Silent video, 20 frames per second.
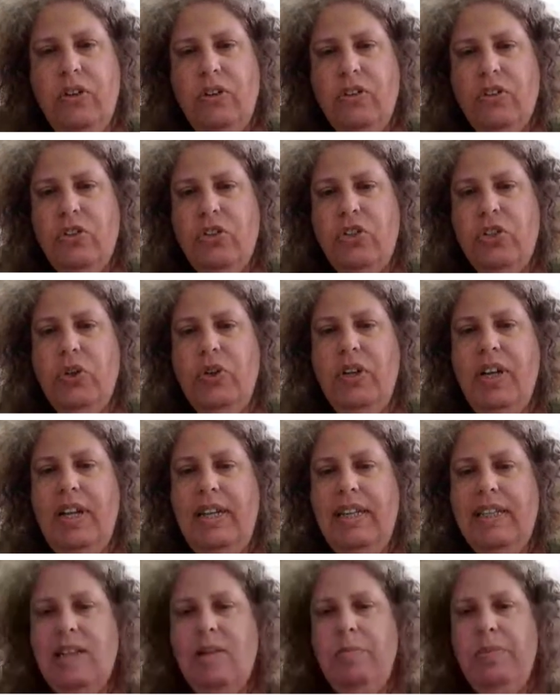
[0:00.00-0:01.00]
also show you
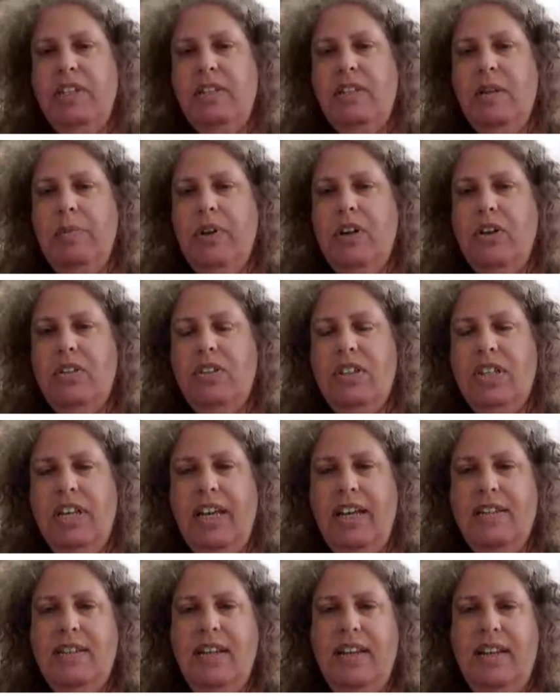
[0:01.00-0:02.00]
a little bit about the
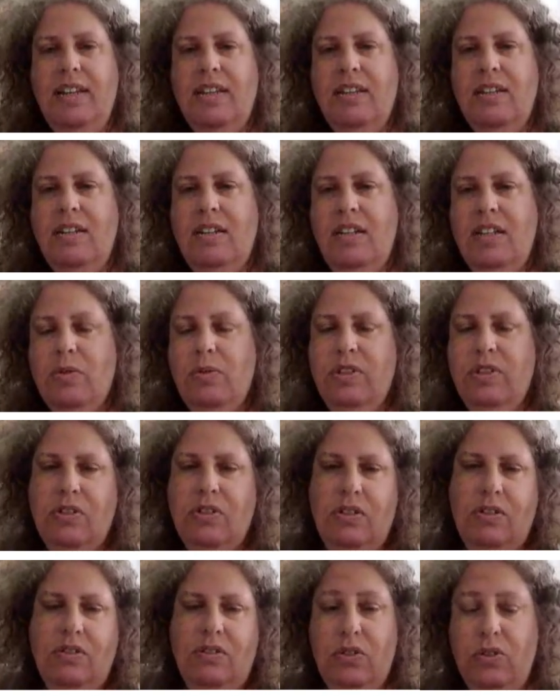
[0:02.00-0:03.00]
case n equal
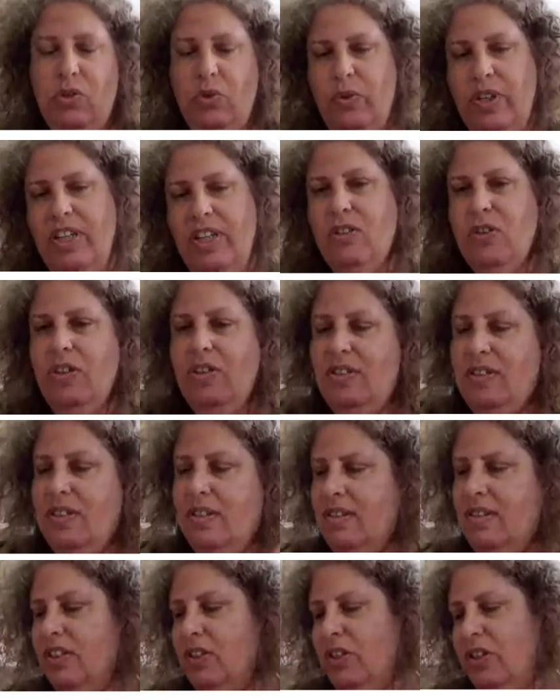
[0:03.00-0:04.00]
to three. So it's,
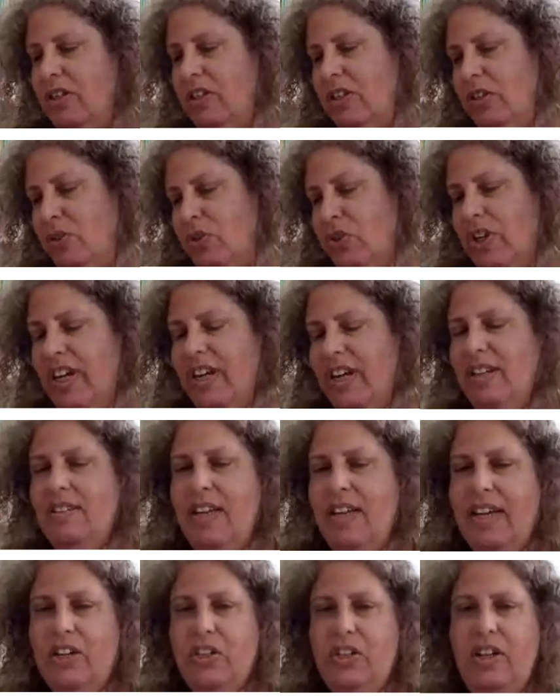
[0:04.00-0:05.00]
it's a huge
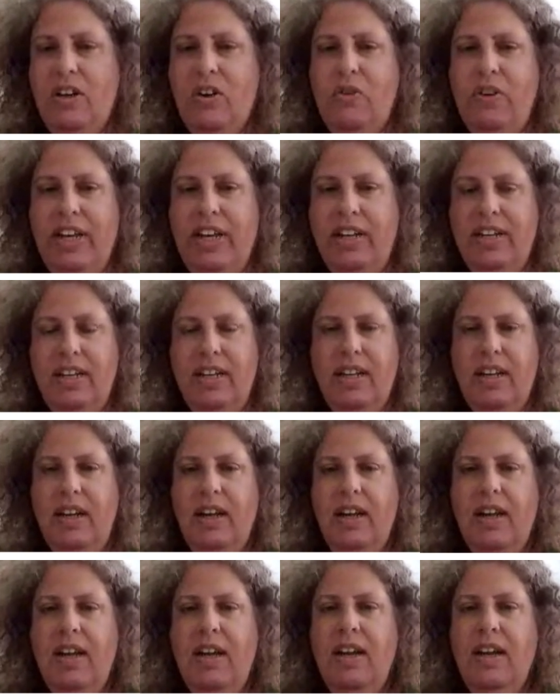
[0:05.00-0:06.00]
case actually already.
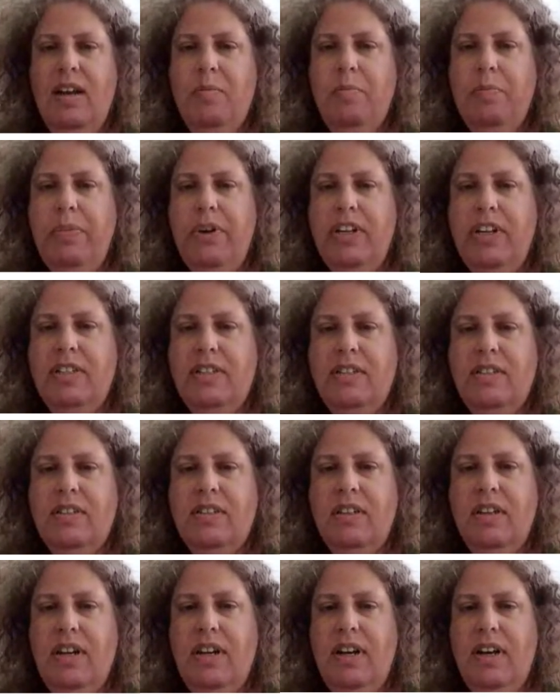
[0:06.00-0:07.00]

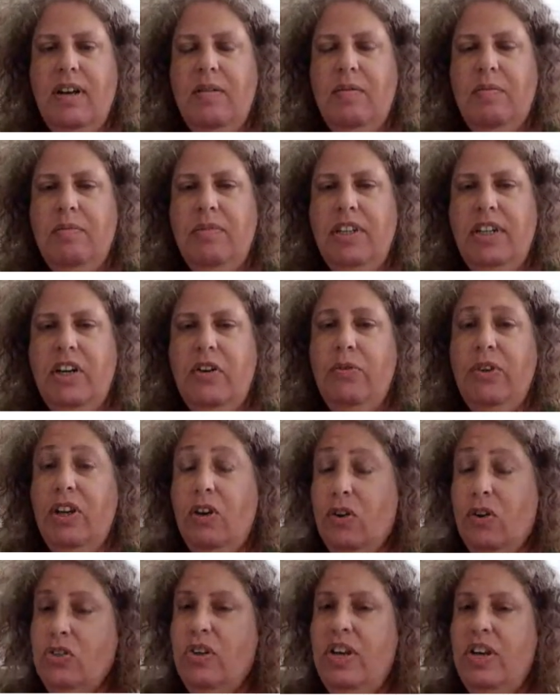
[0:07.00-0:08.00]
But um, here
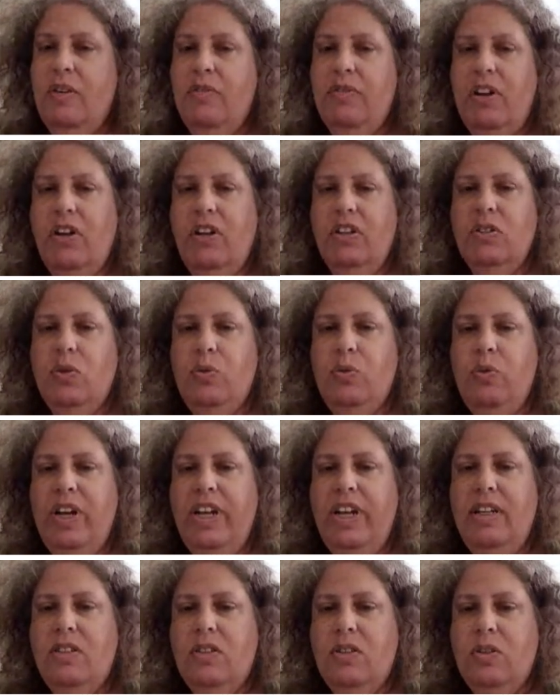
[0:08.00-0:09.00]
we also have a lot of
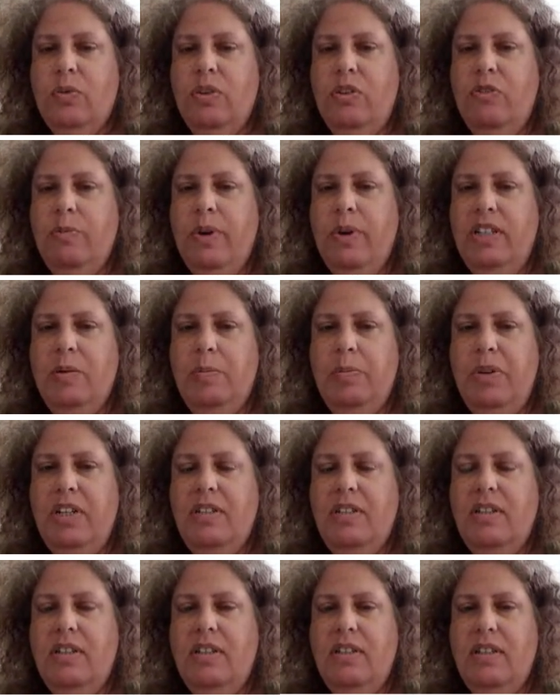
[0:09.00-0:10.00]
weights with
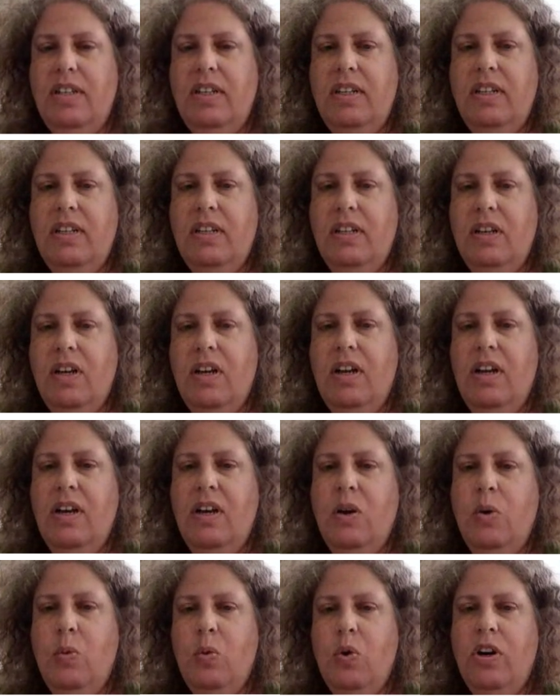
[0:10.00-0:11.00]
multiplicity
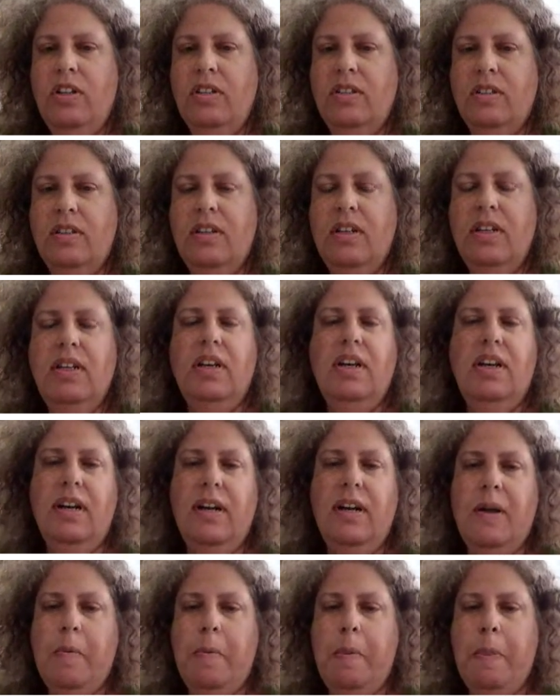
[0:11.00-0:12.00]
uh, one.
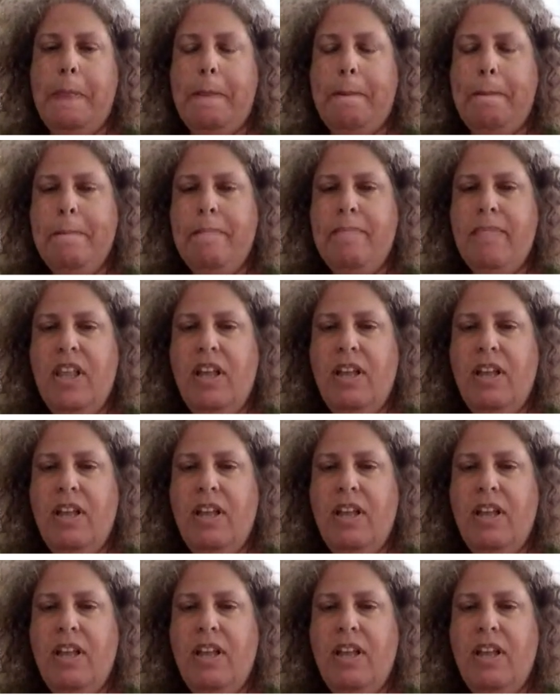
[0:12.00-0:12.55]
Um,